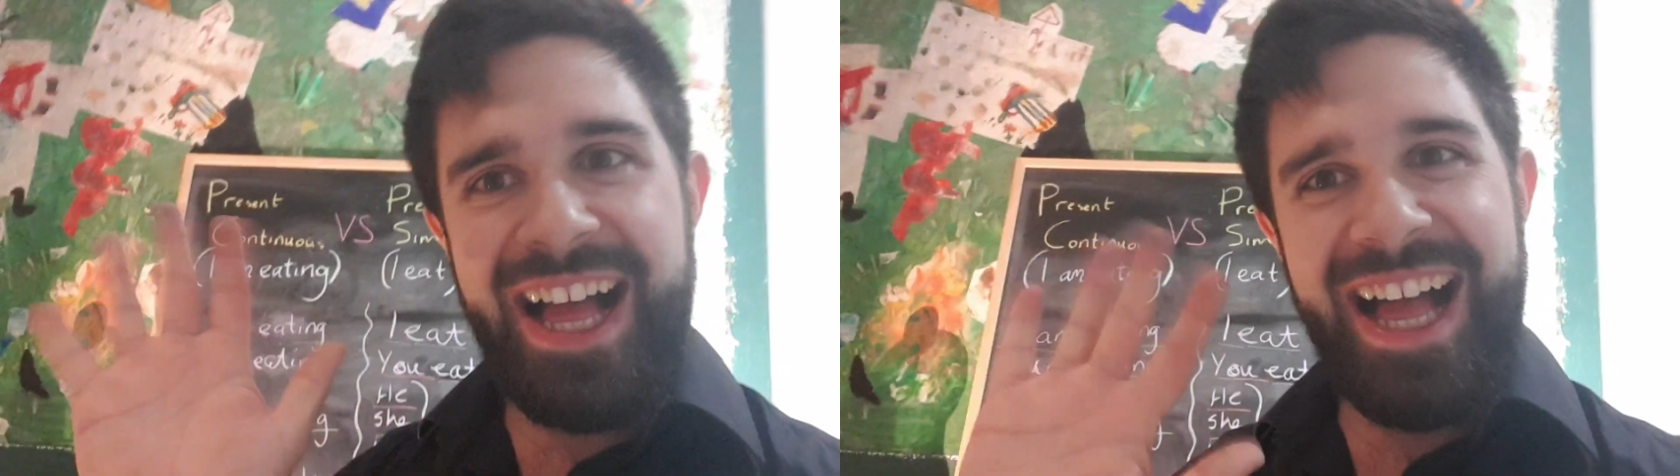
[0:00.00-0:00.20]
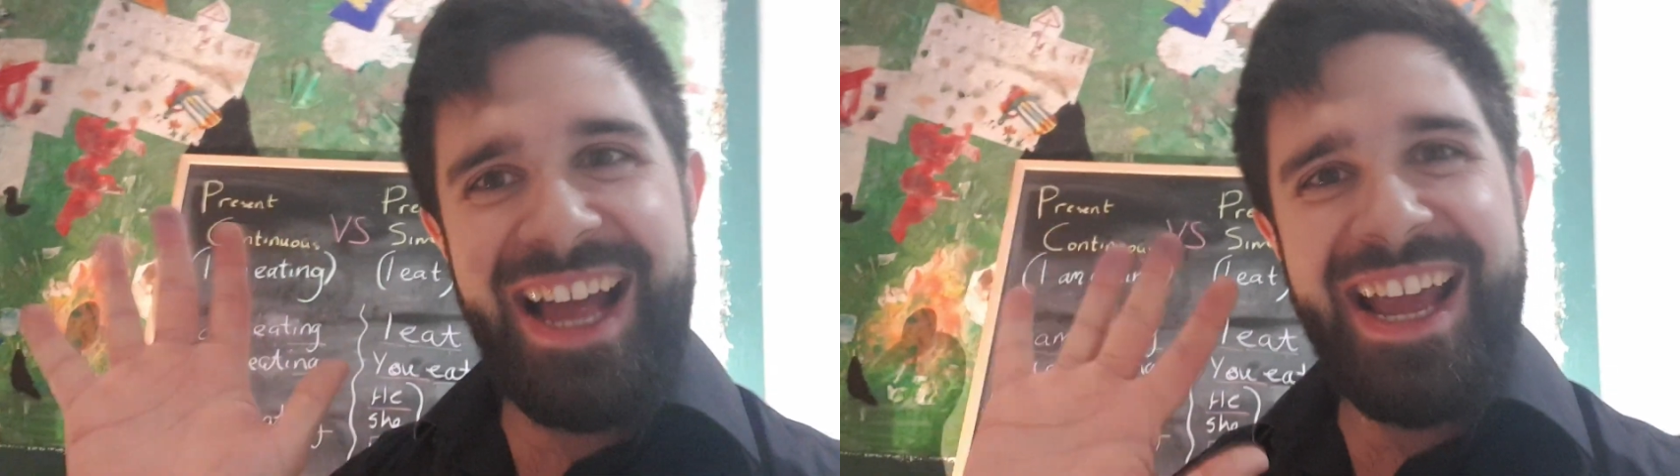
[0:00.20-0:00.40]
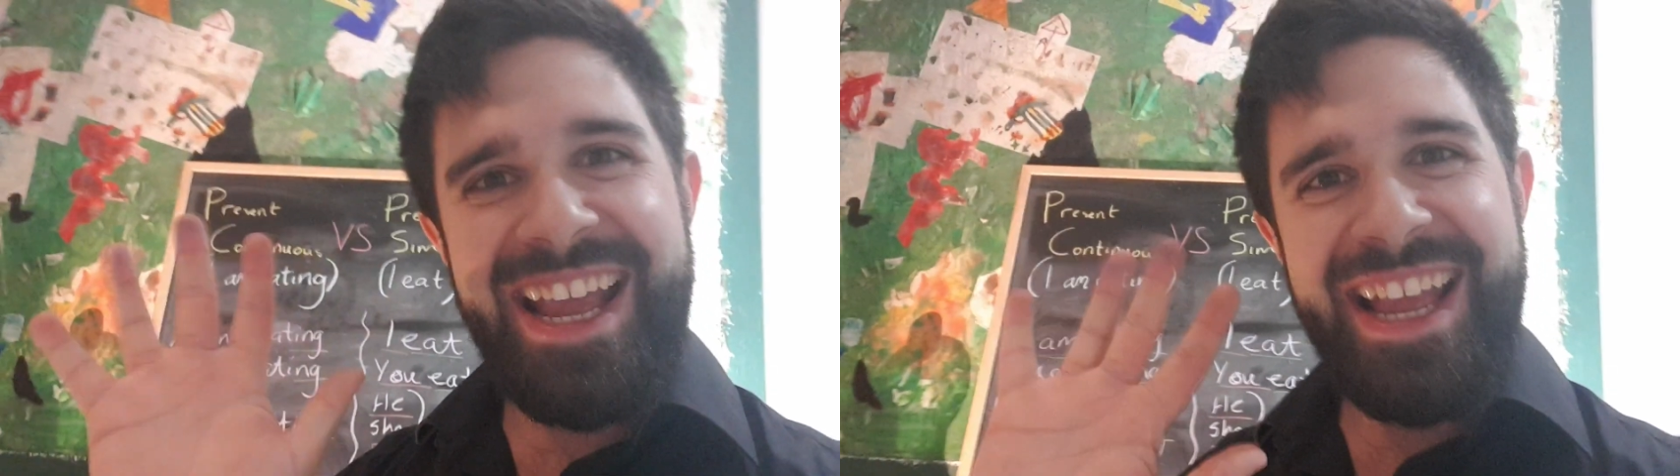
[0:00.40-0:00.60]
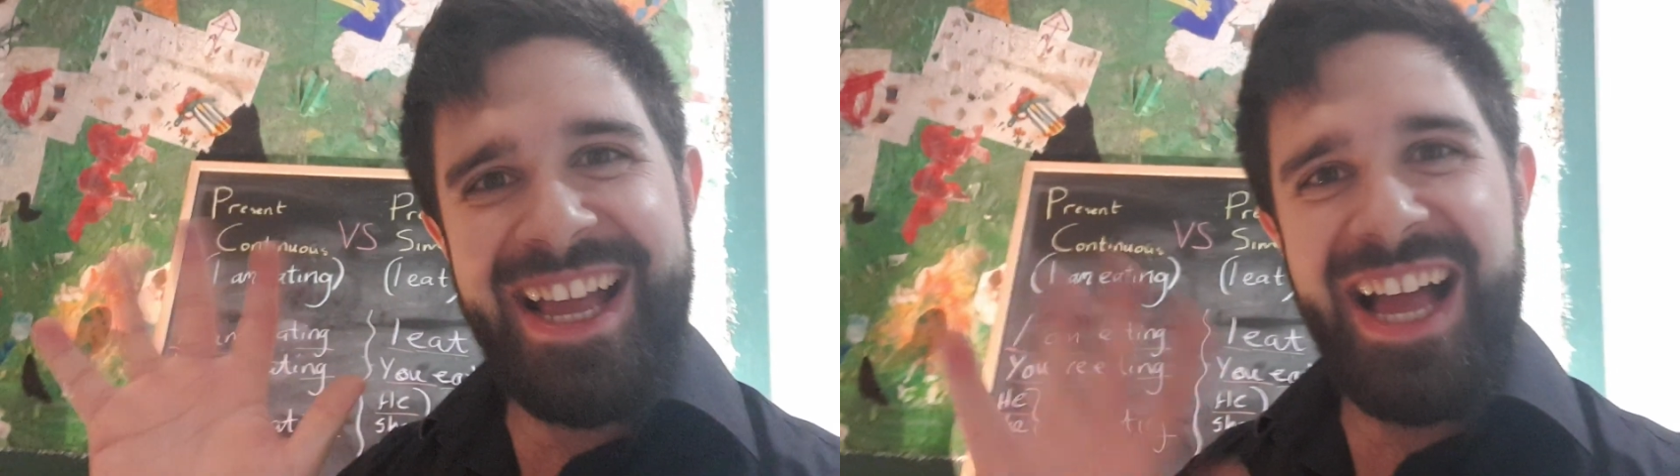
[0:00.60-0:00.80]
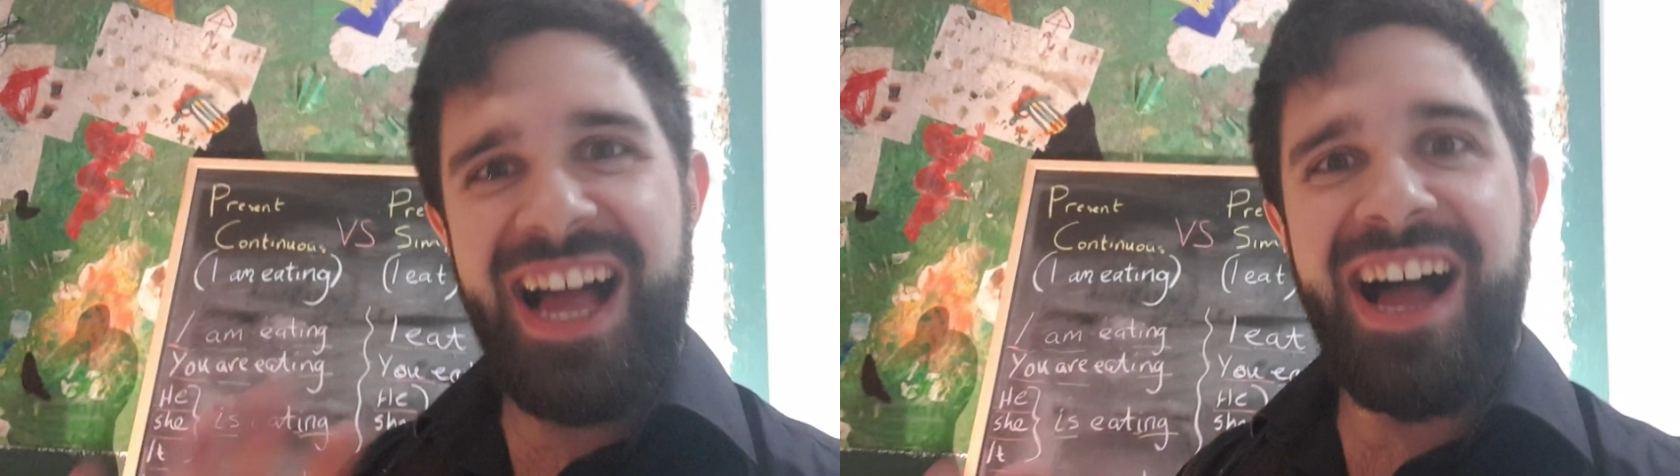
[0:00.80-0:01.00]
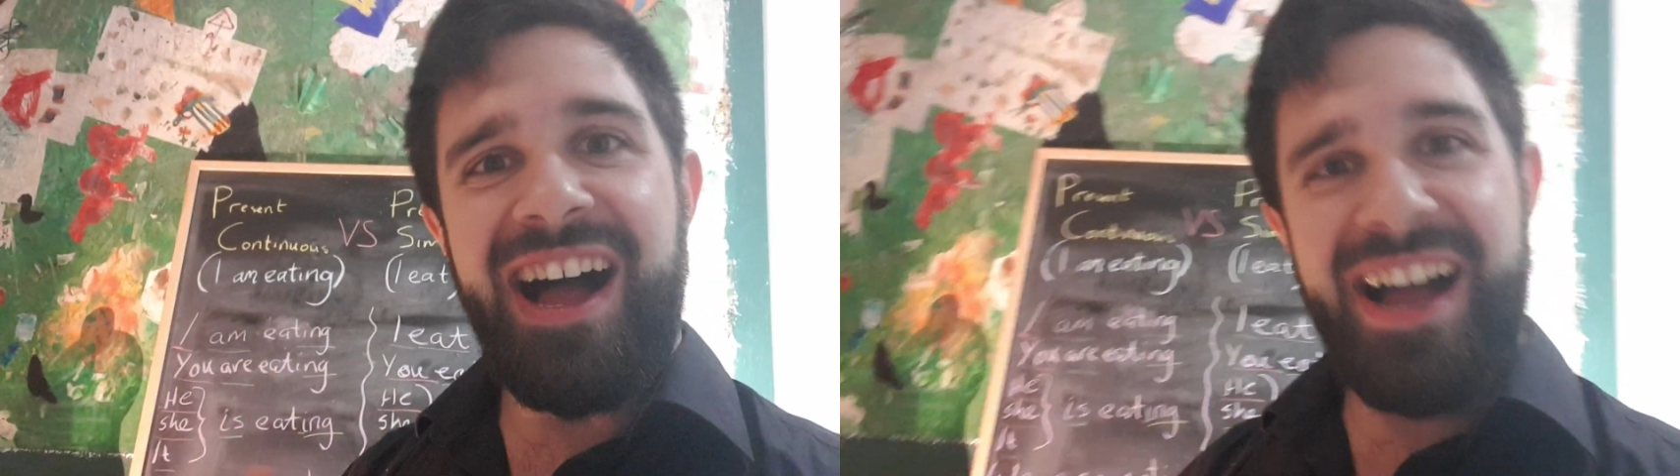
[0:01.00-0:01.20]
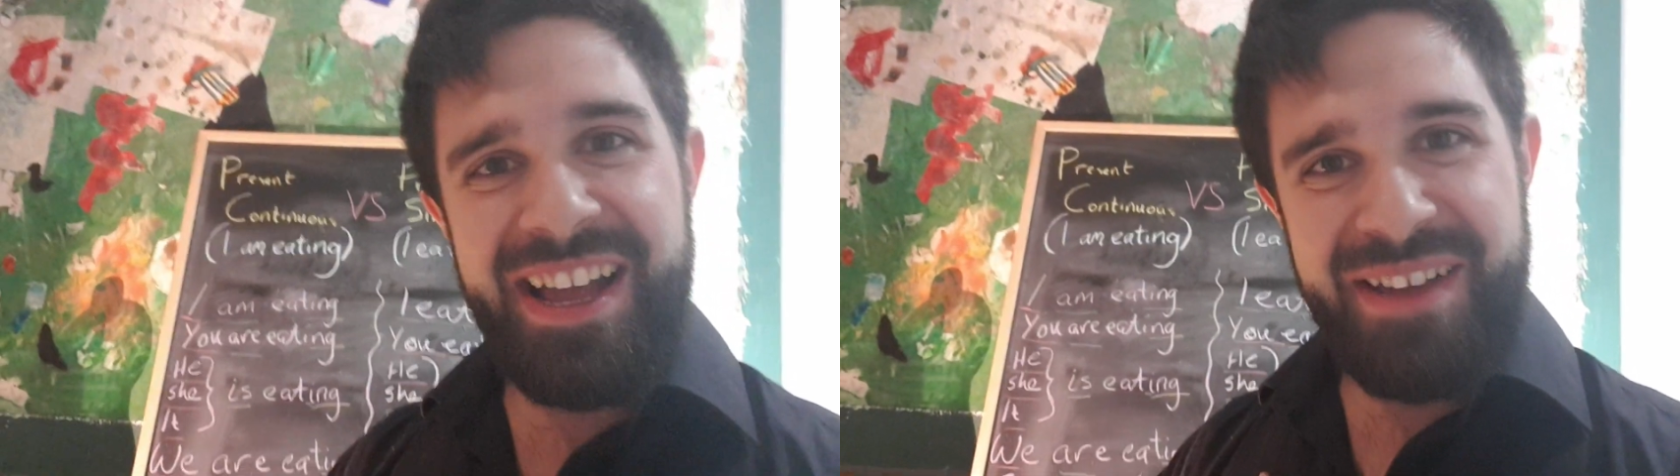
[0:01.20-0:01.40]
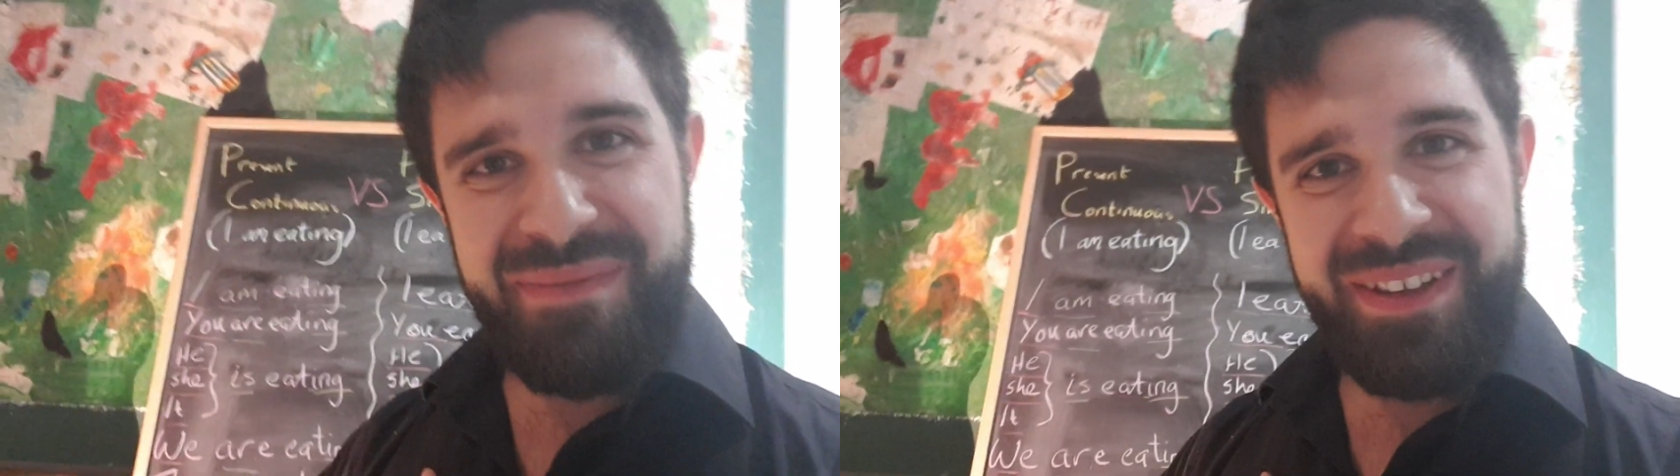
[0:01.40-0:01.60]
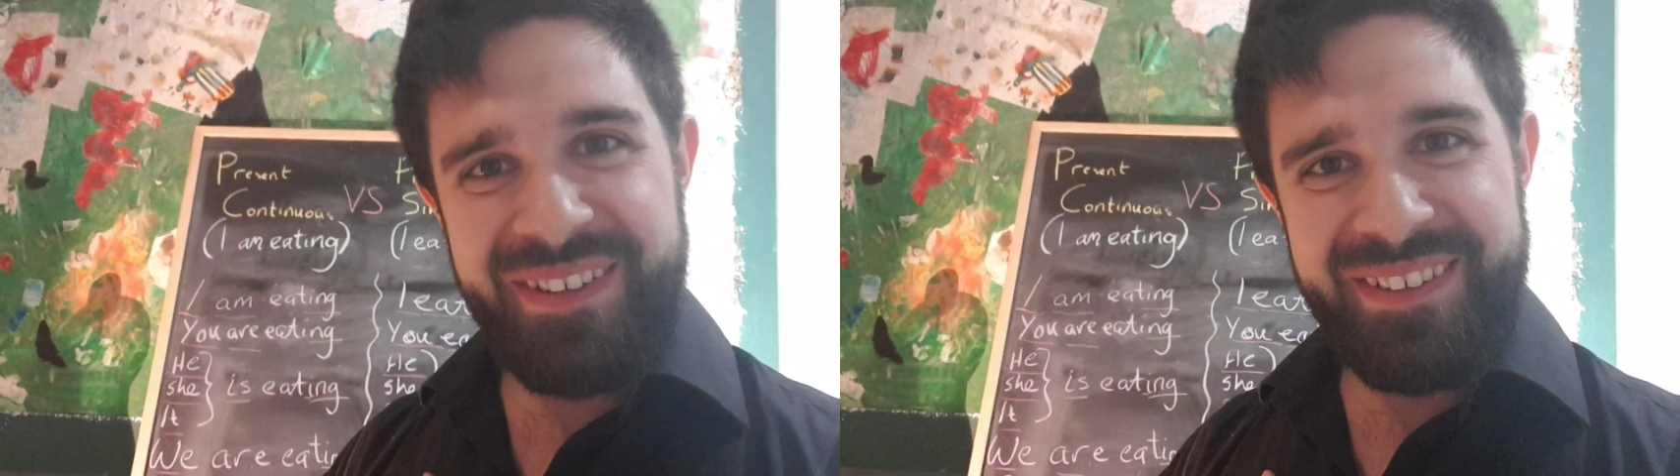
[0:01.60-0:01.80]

Hi, I am